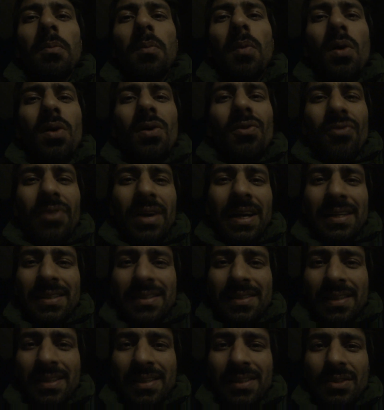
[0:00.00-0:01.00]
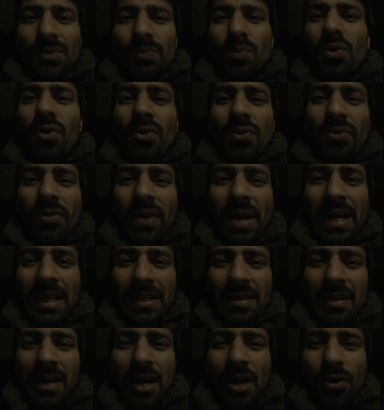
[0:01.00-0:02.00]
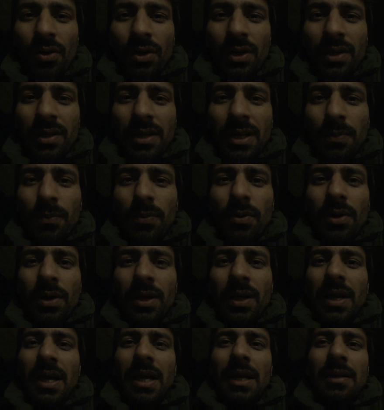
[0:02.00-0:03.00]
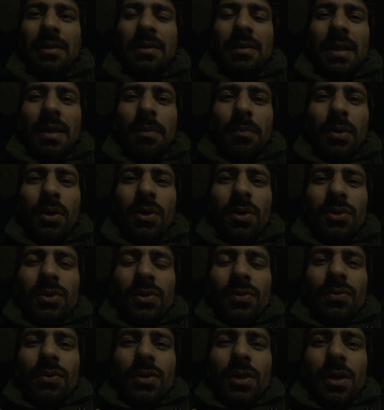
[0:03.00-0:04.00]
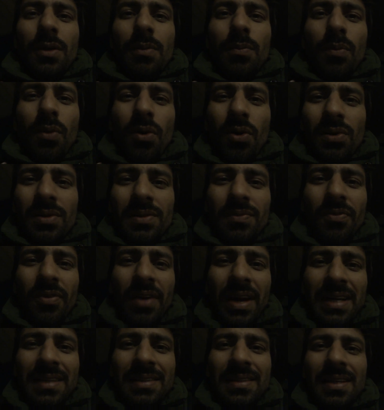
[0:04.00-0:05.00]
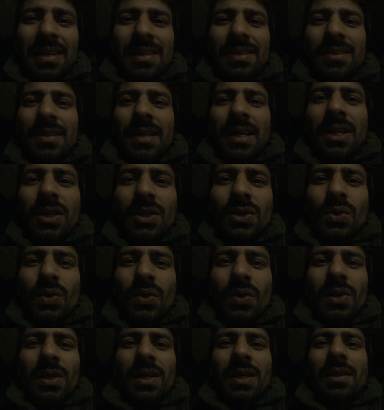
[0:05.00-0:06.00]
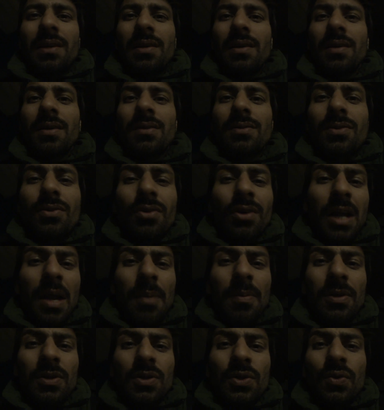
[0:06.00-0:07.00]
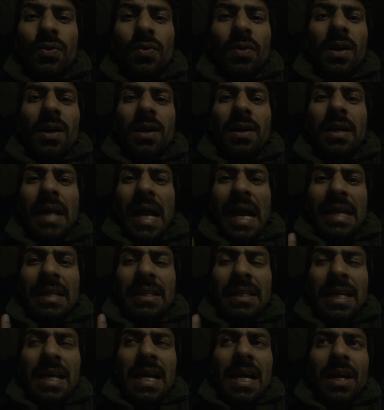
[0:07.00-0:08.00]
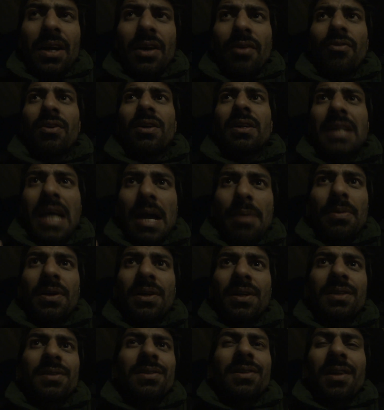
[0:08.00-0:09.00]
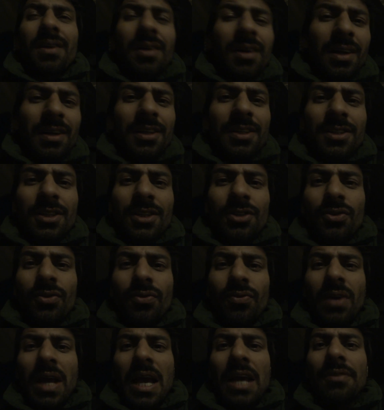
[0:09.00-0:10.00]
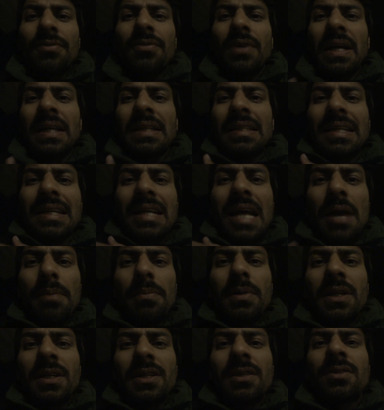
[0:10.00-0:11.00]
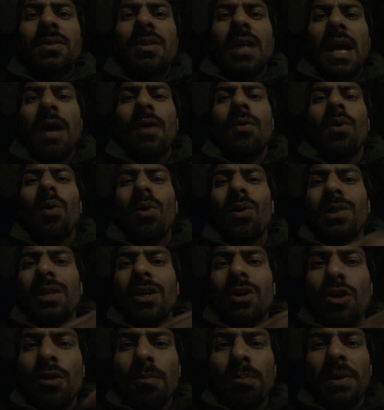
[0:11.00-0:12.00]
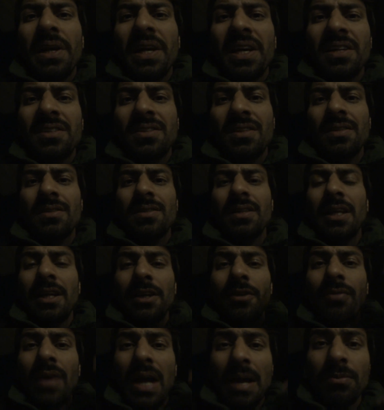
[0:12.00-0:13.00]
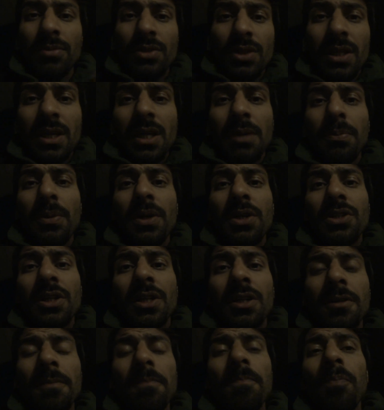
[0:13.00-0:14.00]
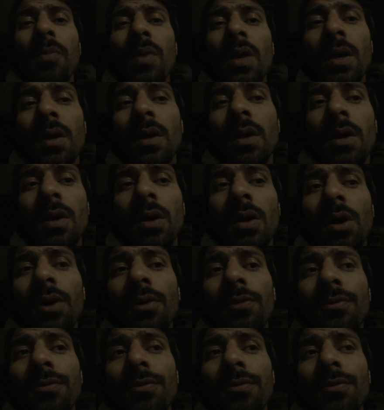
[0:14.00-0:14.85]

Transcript: more fat cells more fat now in their body and because of the more fat cells the insulin is not able to work and they are having diabetes in early stage of life and the diabetes have all the complications and if i am seeing a patient of